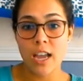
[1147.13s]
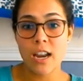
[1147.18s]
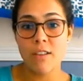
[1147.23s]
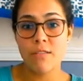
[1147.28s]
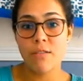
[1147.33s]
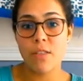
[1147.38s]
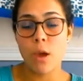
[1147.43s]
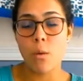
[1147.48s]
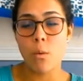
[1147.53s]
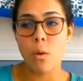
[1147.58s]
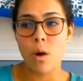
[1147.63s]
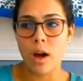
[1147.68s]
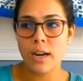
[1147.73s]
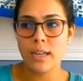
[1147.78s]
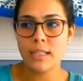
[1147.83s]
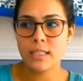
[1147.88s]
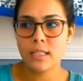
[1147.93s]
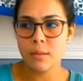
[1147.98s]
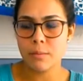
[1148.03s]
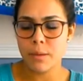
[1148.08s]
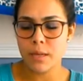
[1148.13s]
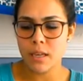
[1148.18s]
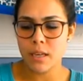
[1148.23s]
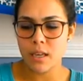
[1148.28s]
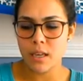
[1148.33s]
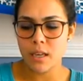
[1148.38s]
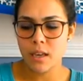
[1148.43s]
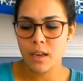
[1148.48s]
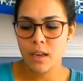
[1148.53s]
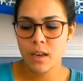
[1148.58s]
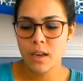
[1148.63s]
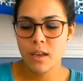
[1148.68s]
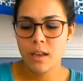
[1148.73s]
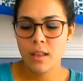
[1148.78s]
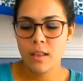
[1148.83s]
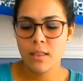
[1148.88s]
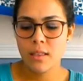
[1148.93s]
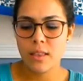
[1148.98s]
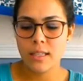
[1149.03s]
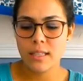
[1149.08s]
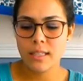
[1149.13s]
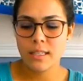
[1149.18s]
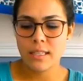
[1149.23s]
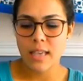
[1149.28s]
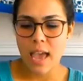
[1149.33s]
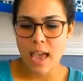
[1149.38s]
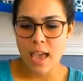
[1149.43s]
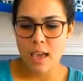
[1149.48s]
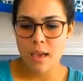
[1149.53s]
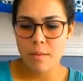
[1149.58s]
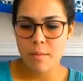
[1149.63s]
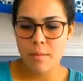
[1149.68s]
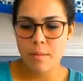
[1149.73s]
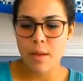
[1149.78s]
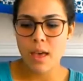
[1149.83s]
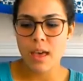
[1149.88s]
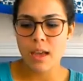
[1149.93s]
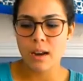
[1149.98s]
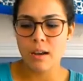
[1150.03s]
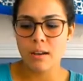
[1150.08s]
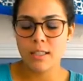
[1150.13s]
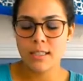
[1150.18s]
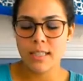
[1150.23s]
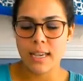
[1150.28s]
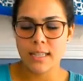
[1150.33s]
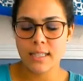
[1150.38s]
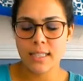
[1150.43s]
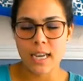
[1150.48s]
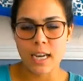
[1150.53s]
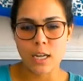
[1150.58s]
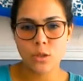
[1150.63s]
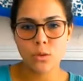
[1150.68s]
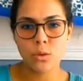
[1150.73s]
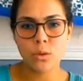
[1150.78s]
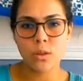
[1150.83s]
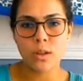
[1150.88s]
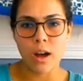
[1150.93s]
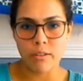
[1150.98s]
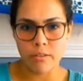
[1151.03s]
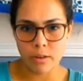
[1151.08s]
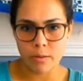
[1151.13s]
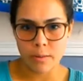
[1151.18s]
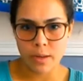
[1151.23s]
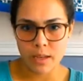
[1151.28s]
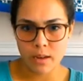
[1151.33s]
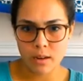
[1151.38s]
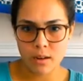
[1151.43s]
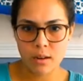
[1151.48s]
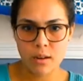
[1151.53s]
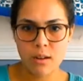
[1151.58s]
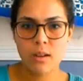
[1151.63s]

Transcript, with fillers: If they want it to be the same in a set schedule, government.